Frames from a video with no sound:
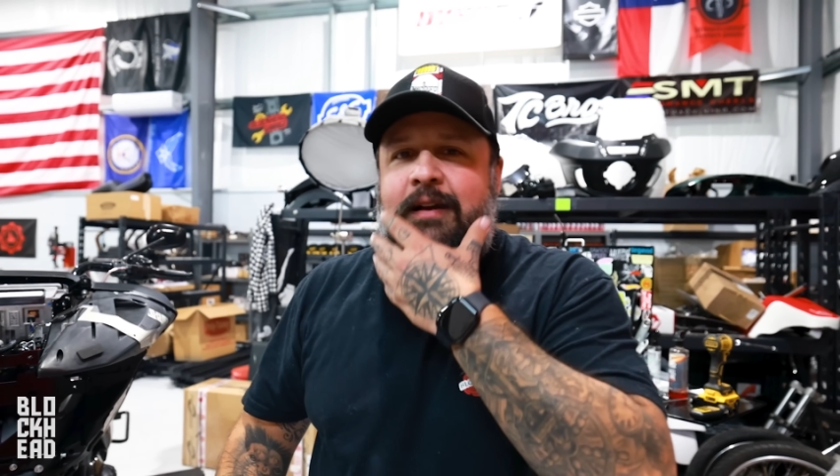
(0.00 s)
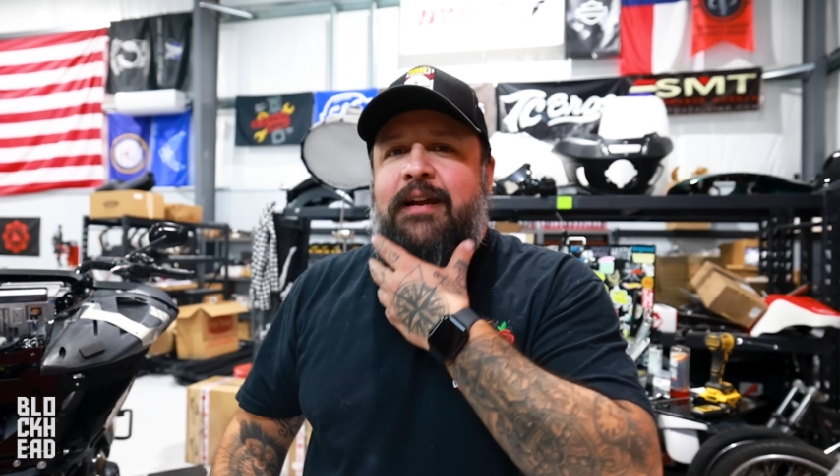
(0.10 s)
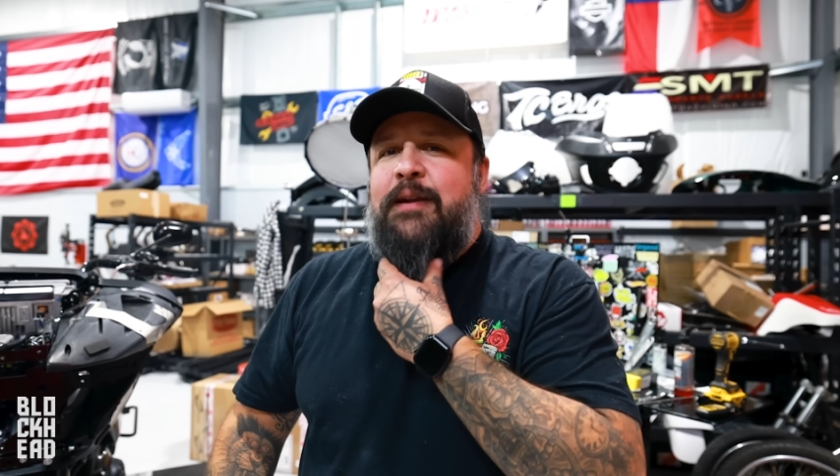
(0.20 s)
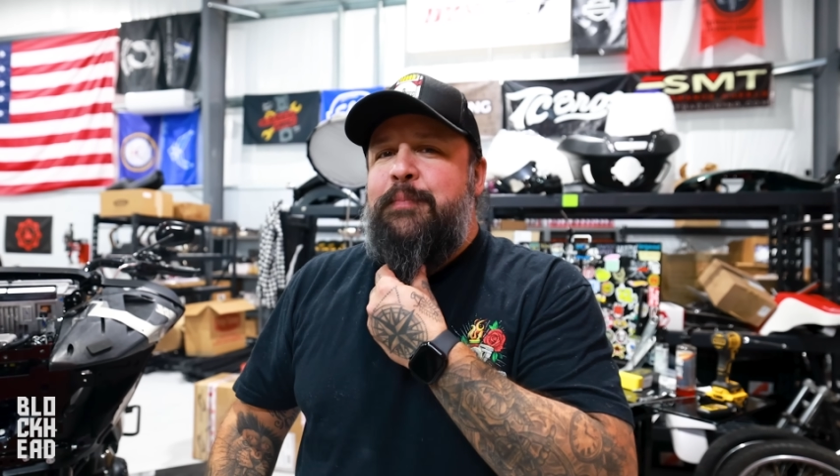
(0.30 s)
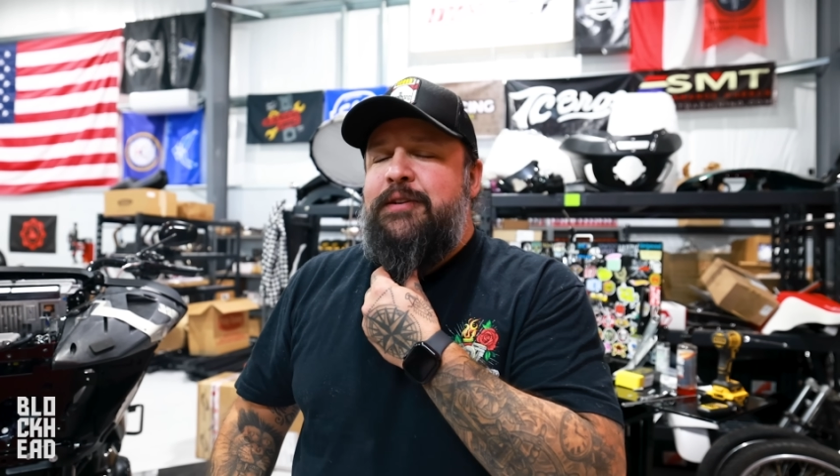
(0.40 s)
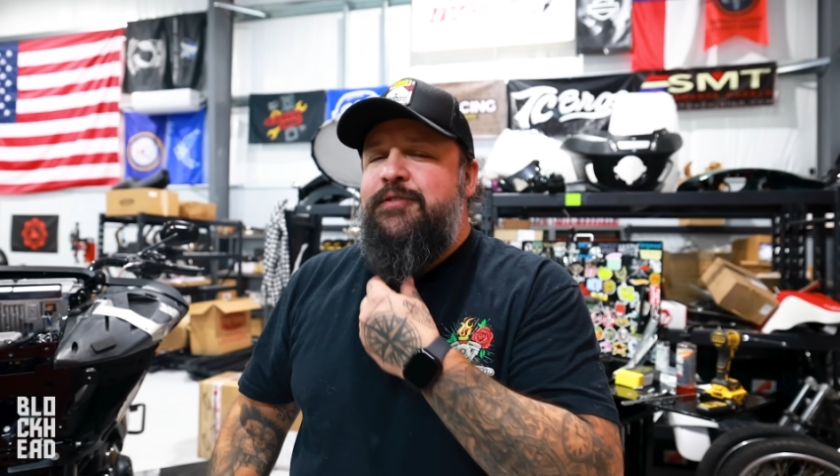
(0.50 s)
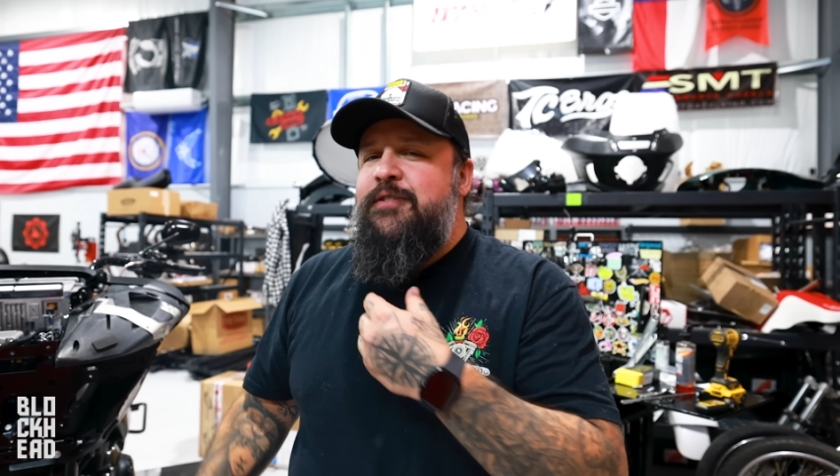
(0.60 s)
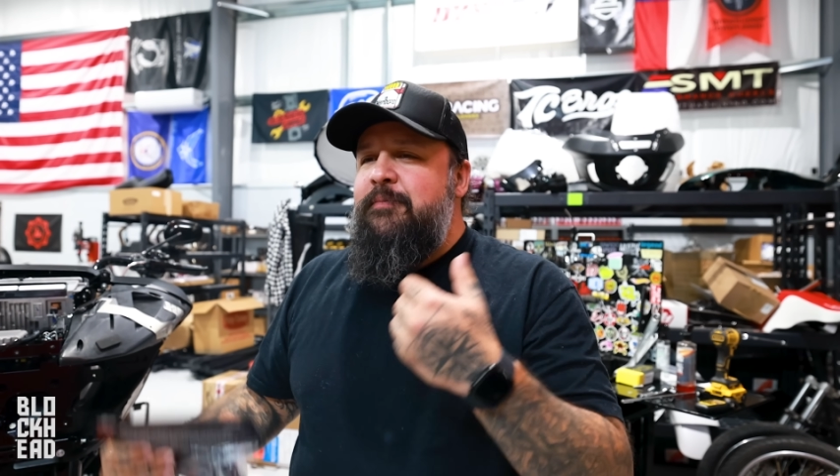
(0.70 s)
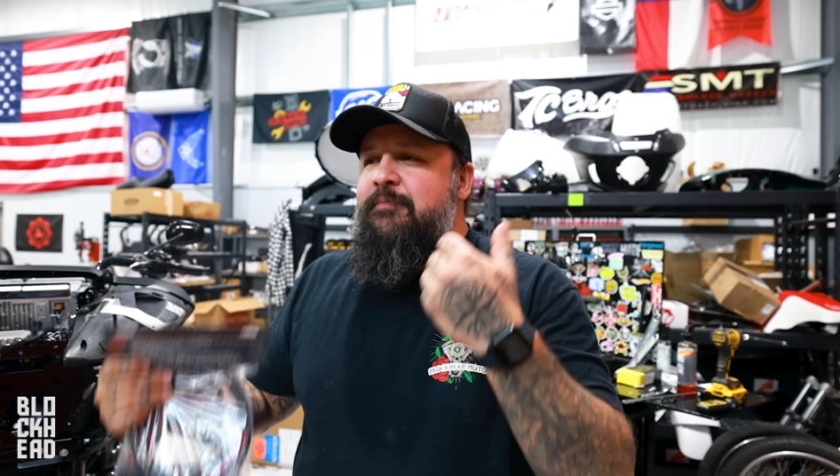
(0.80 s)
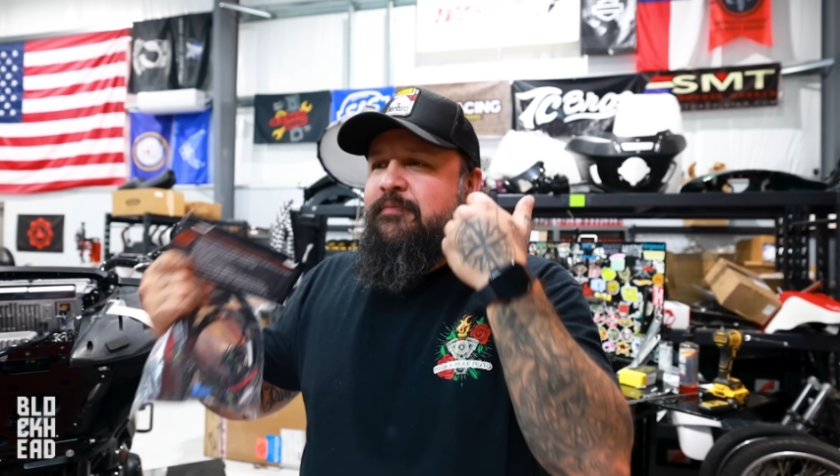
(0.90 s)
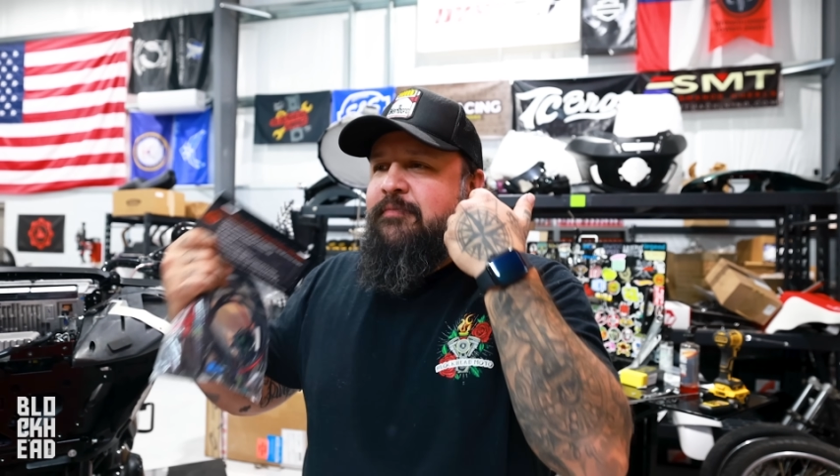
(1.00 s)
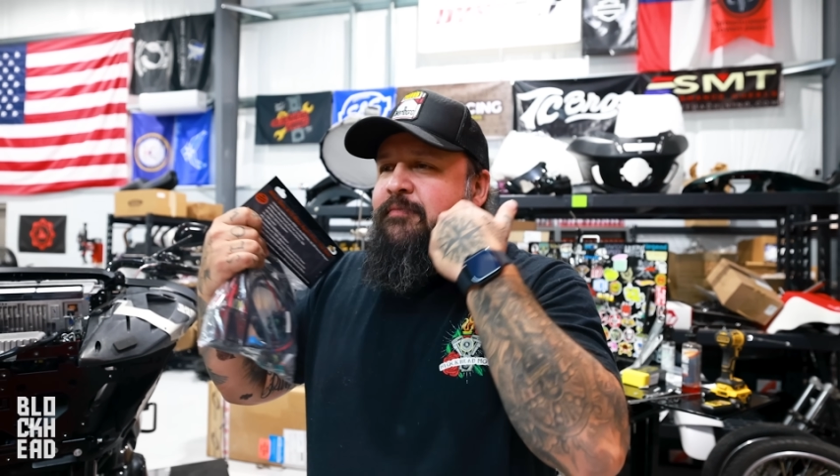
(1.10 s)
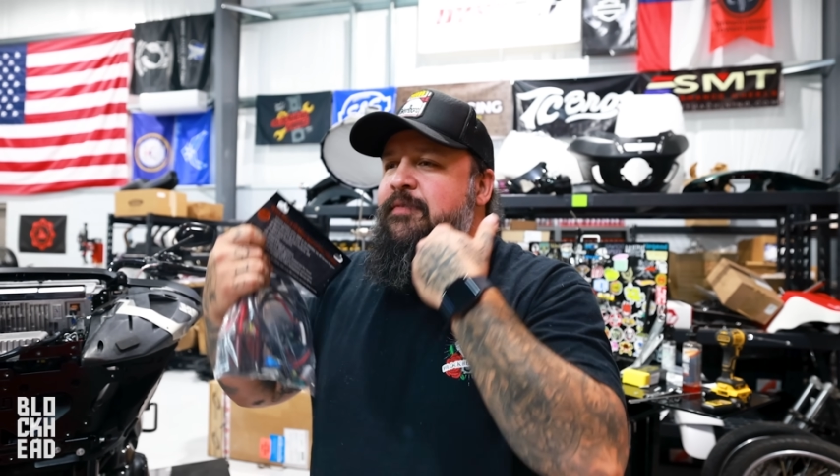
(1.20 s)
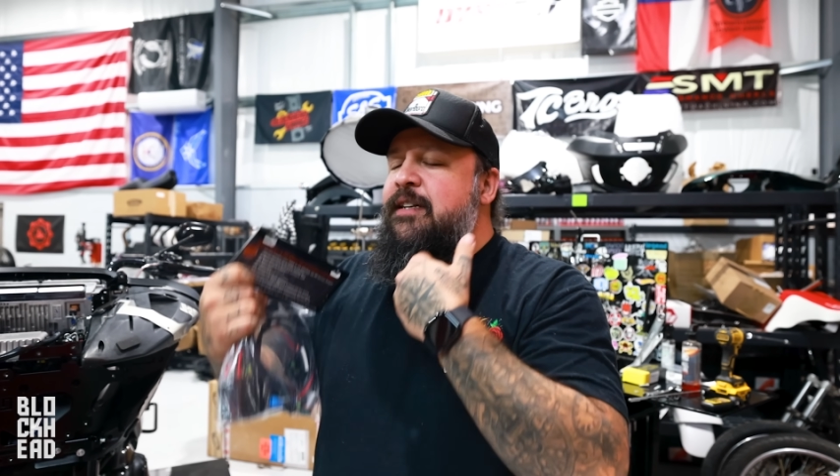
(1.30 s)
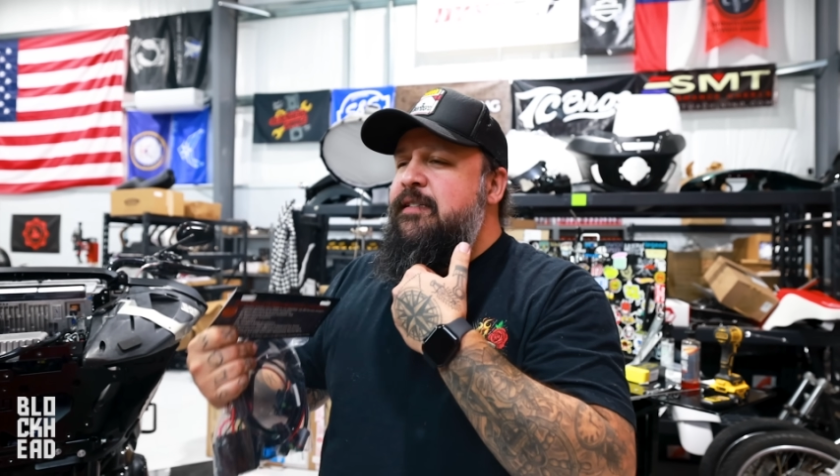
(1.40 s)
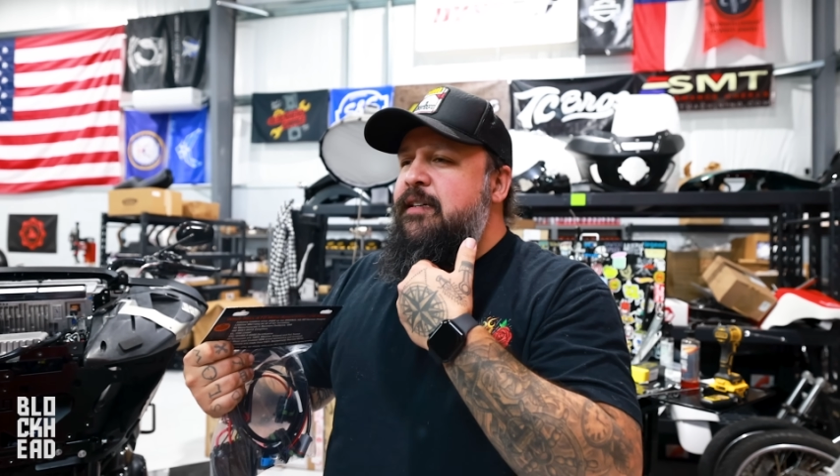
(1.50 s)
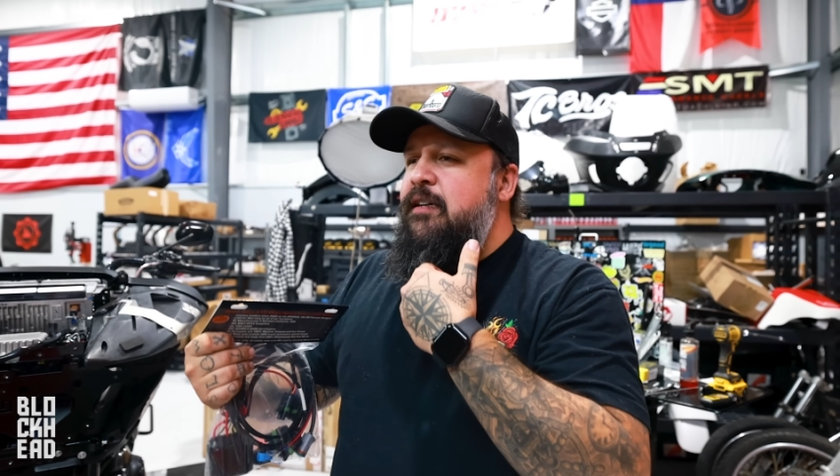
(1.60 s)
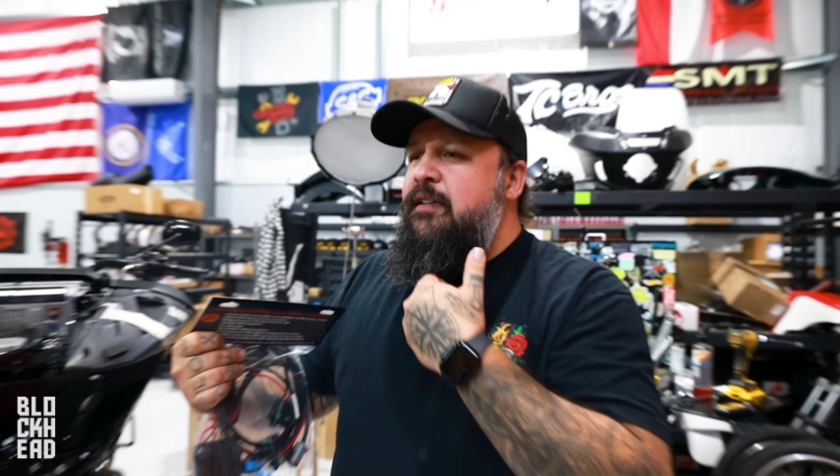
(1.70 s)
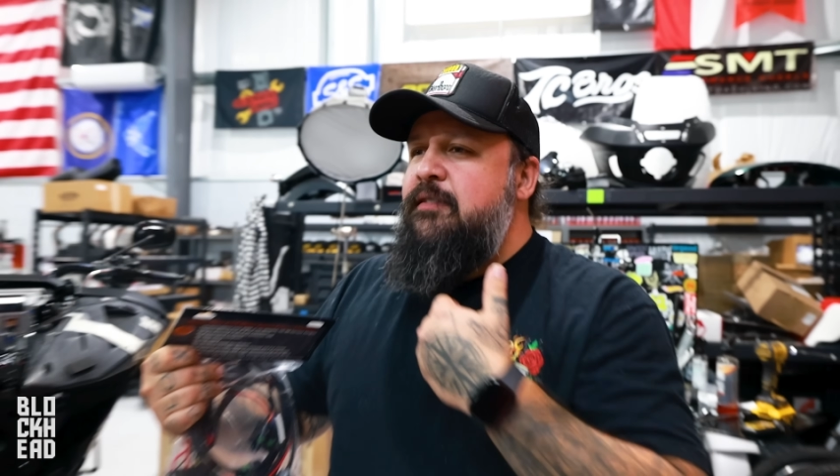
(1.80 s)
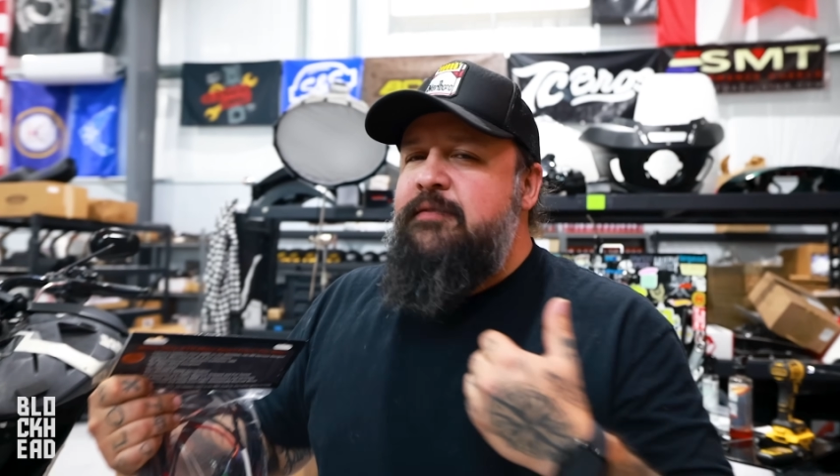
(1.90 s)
I got a beard trim. What do you think?